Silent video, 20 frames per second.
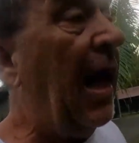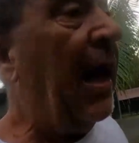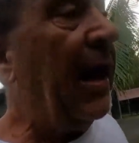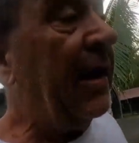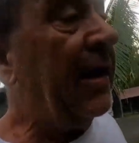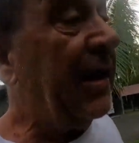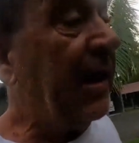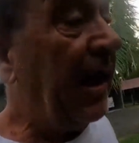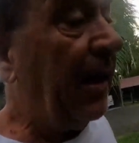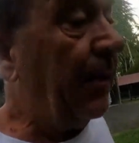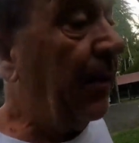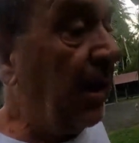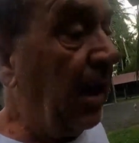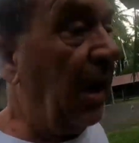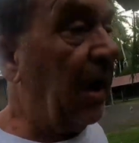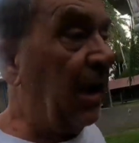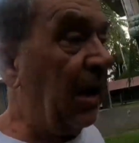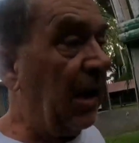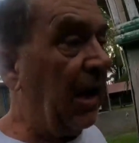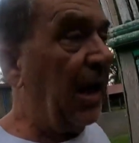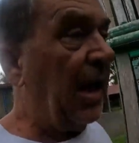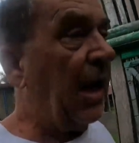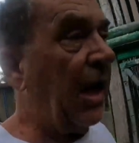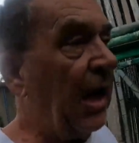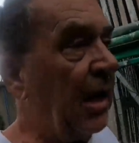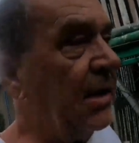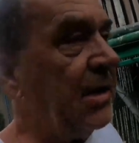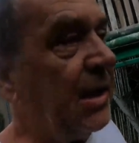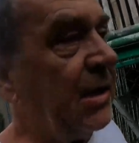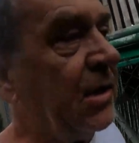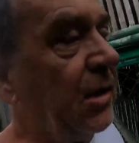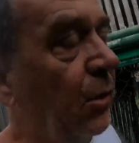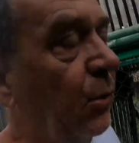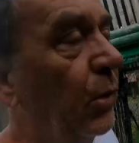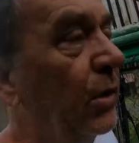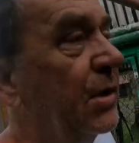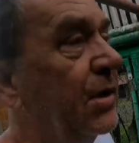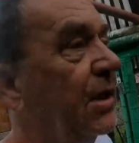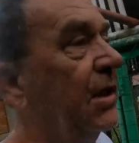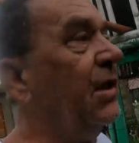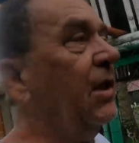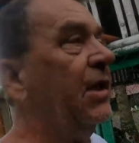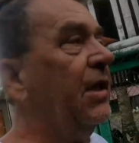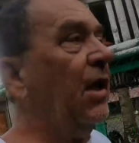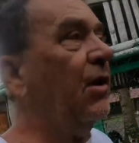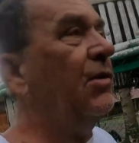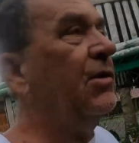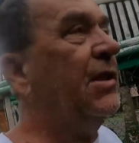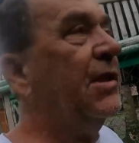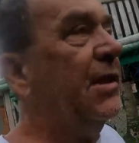And, he says, oh, I want to see your goats.